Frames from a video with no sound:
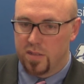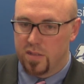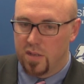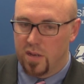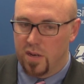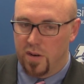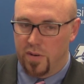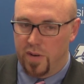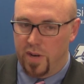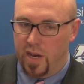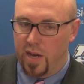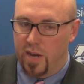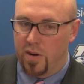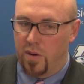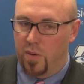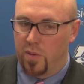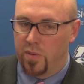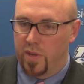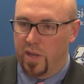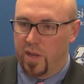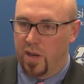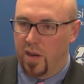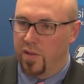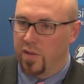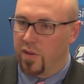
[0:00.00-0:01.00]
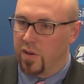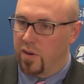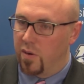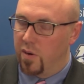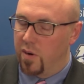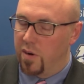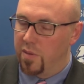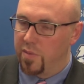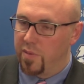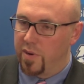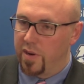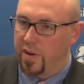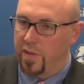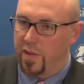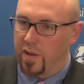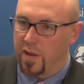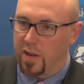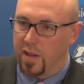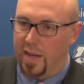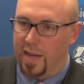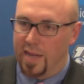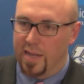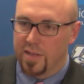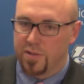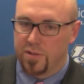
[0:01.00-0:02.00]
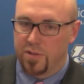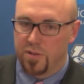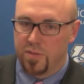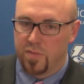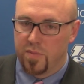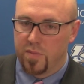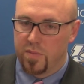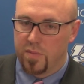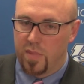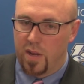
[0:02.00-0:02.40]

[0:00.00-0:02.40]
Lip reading: not only on the court but in the classroom,